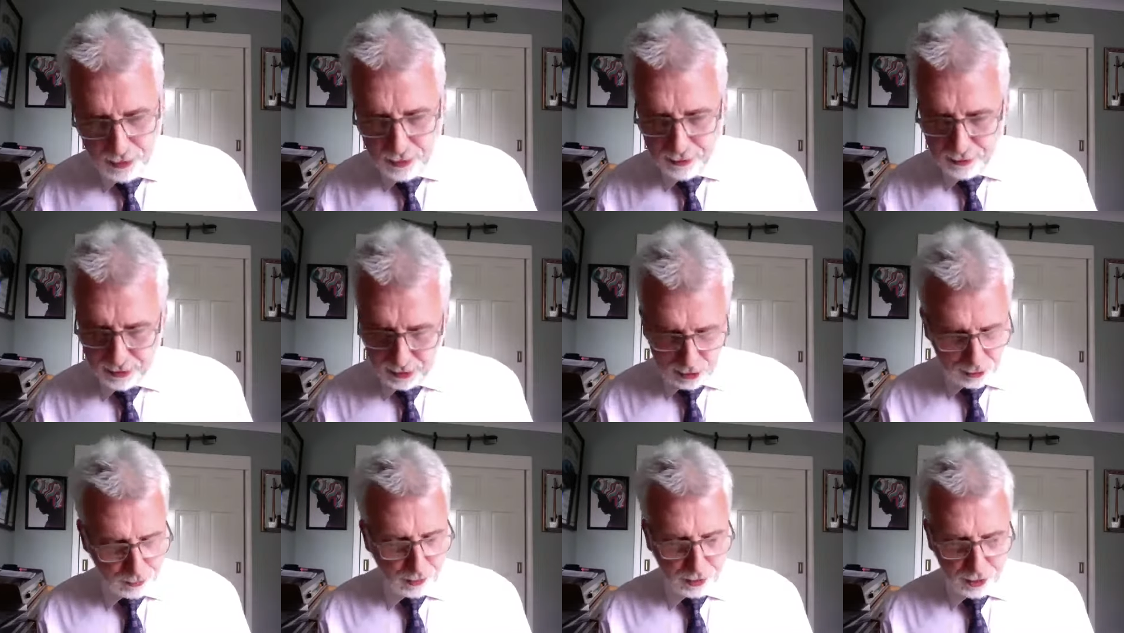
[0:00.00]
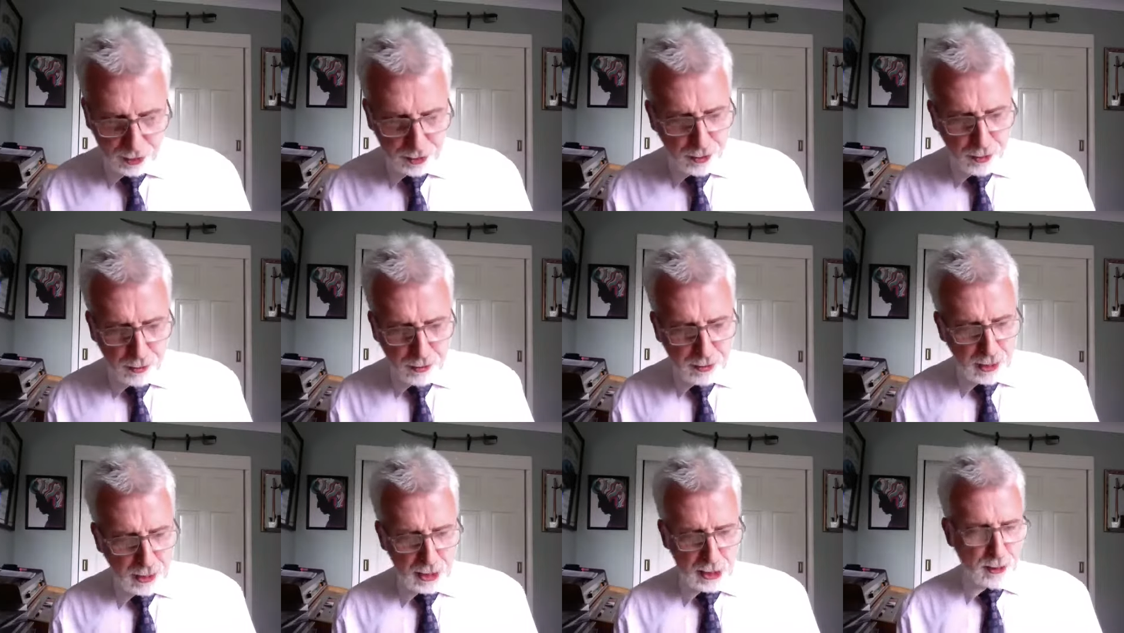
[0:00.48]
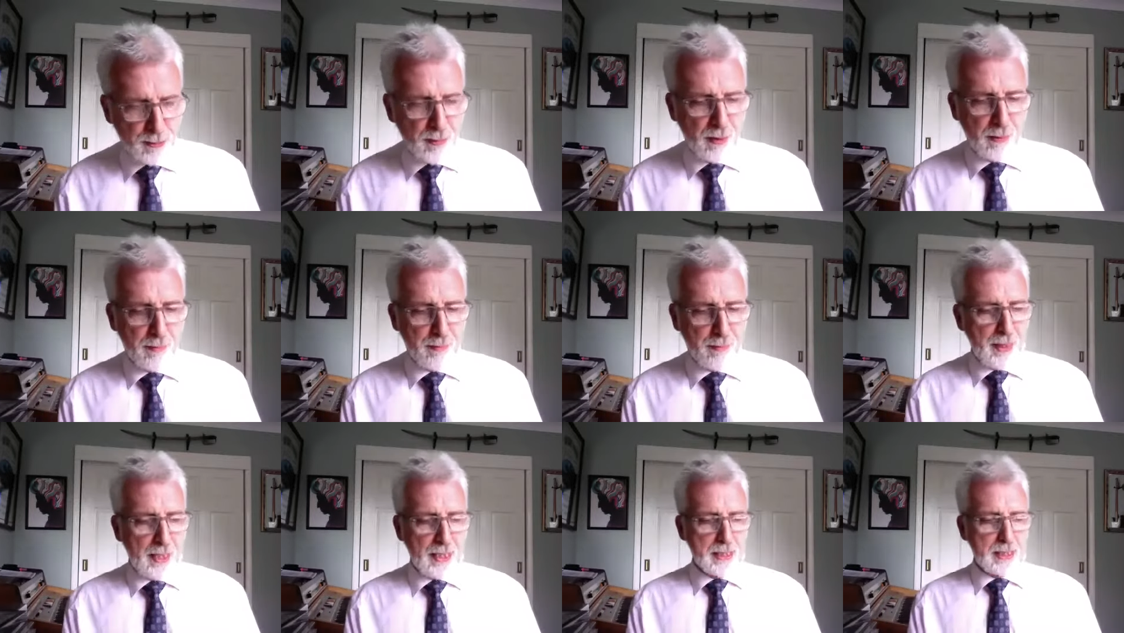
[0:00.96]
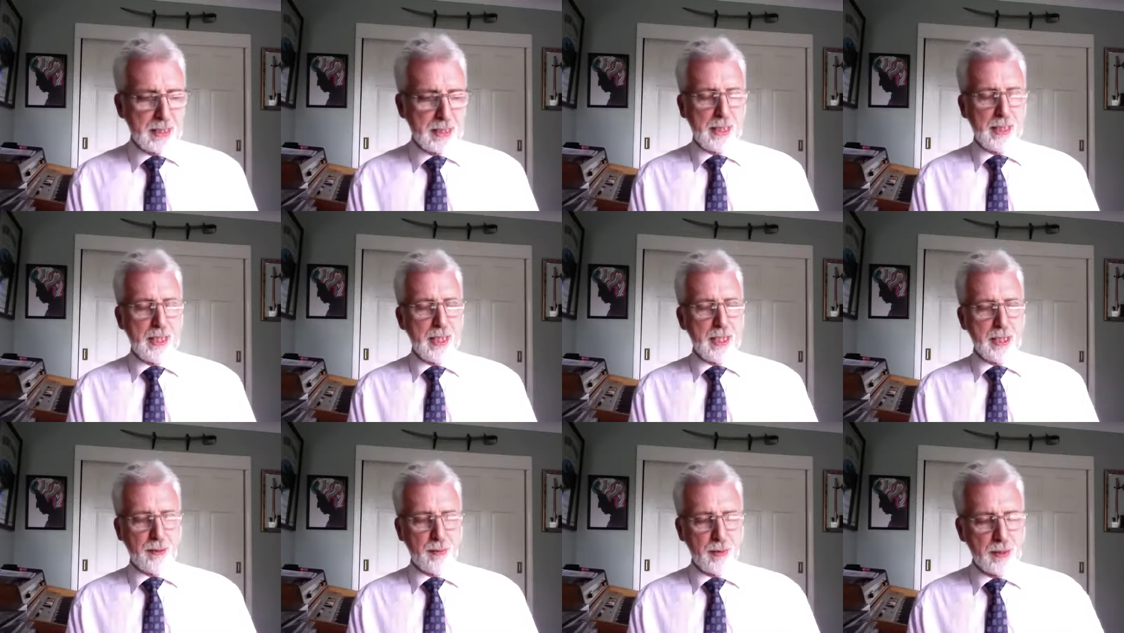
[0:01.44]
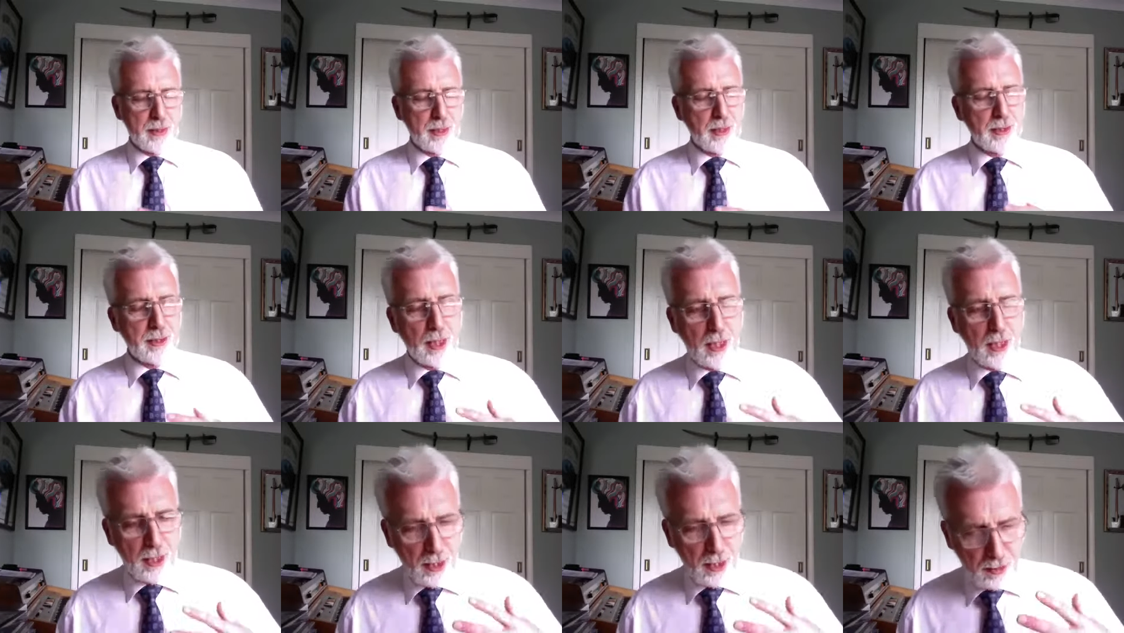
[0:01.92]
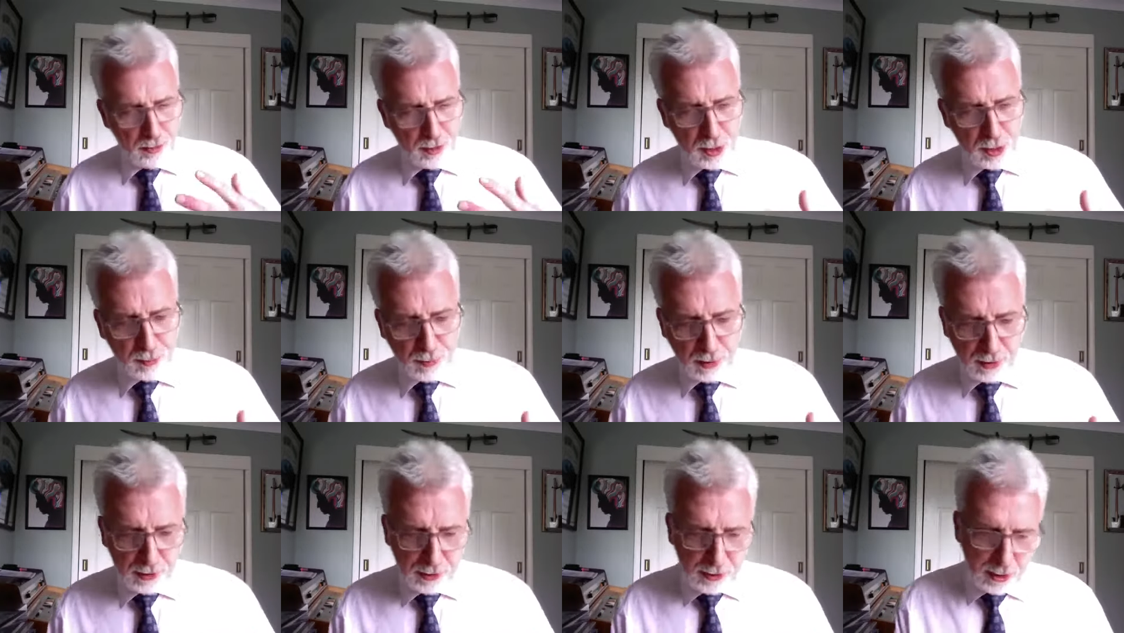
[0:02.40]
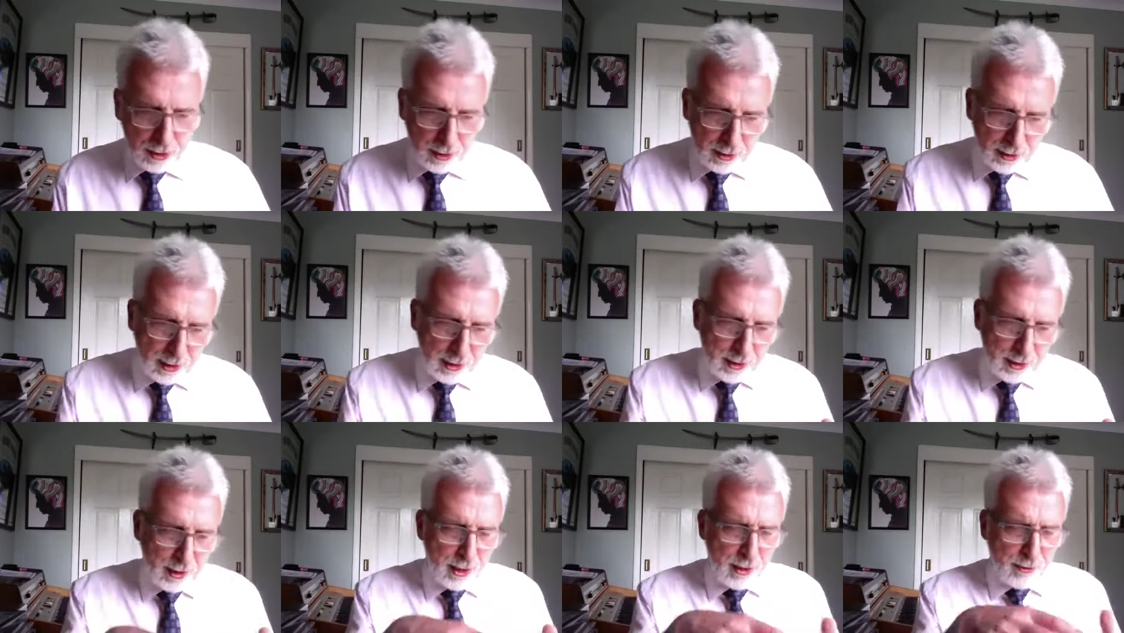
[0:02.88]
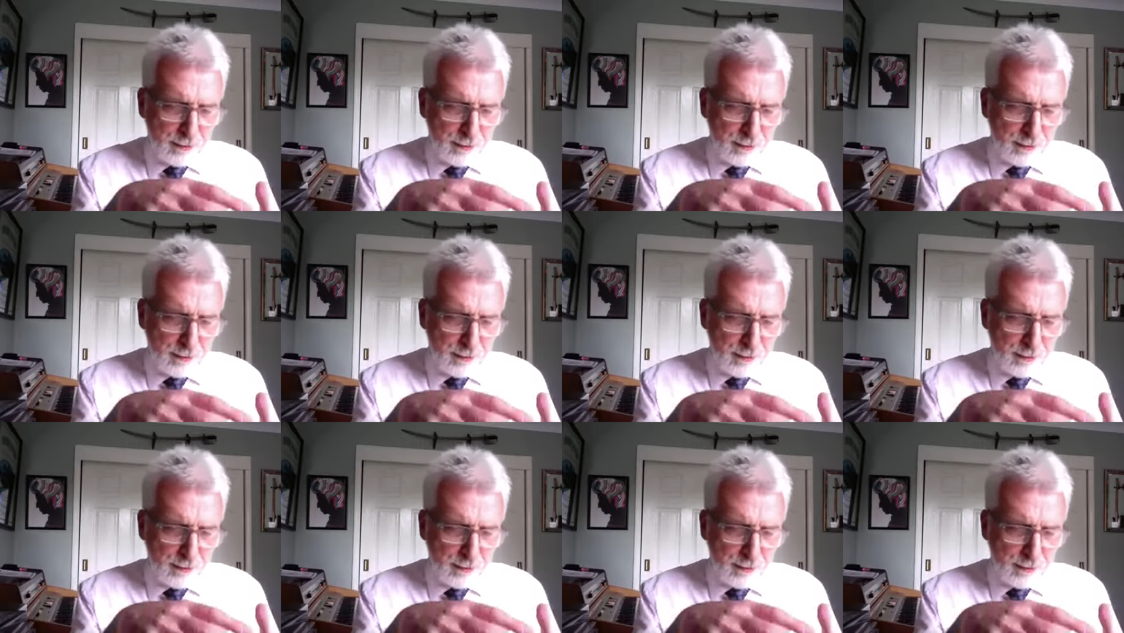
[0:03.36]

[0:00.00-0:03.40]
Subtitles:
That's what the New Testament makes clear to us, that the Holy Spirit, just as this